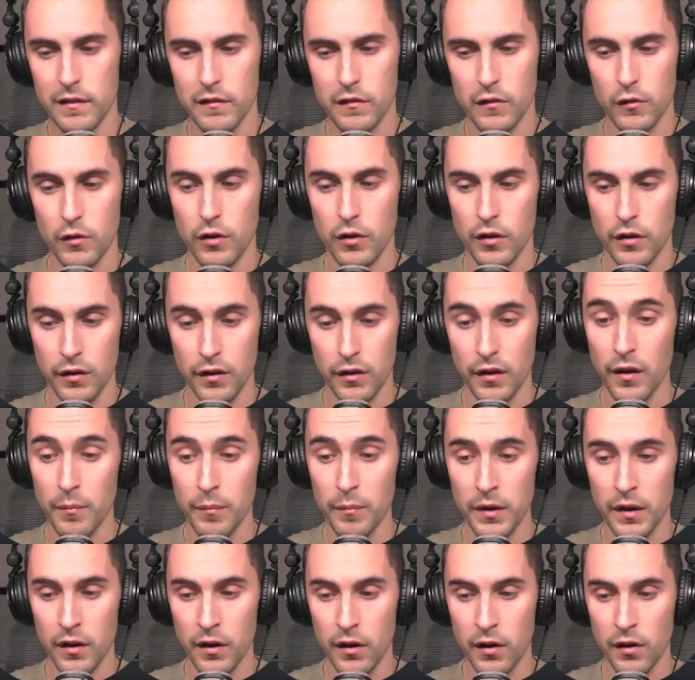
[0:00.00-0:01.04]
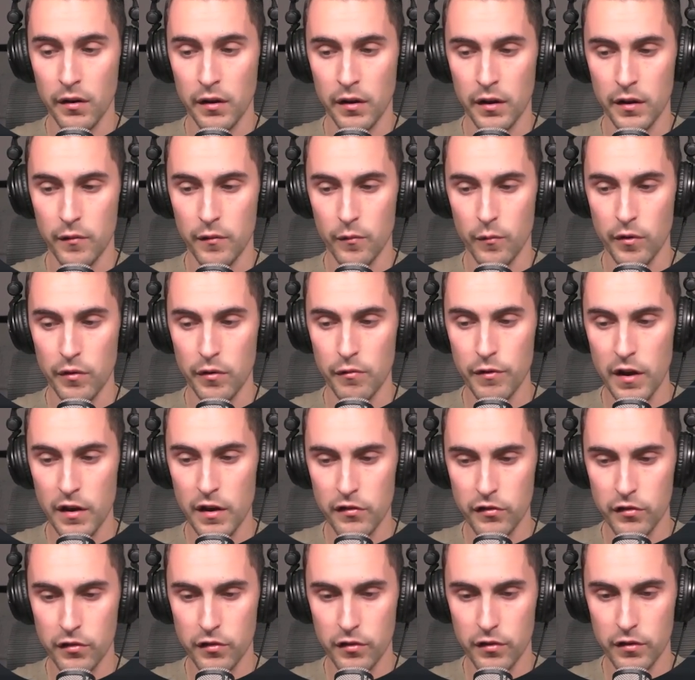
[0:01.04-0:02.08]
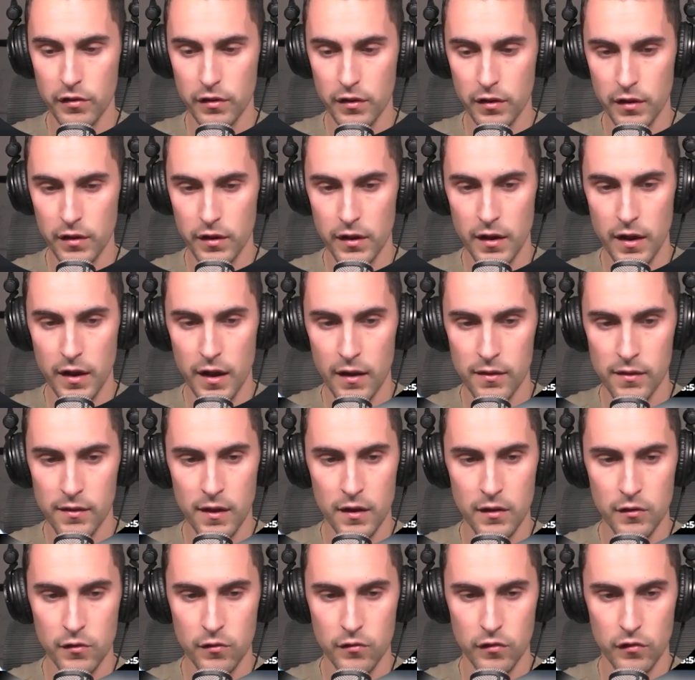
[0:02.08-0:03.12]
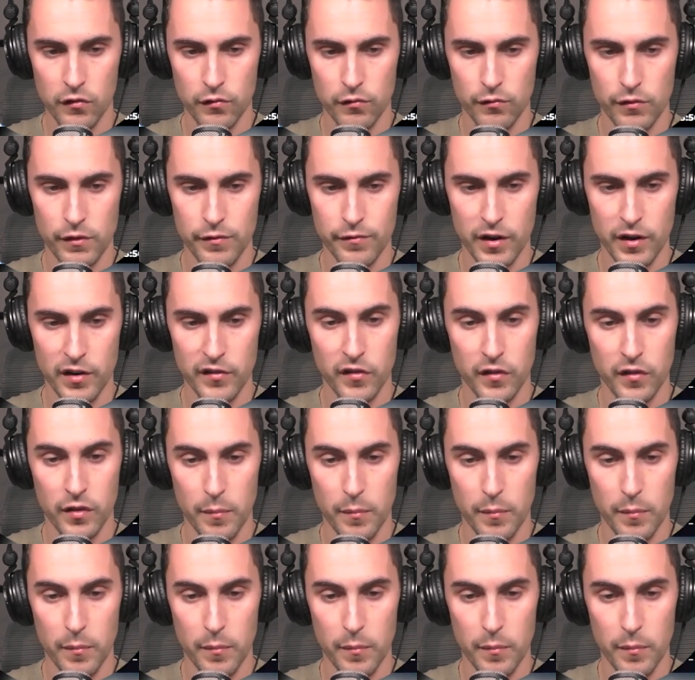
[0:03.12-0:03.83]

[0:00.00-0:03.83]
So you're going to come here, hit refresh, and then you just refresh the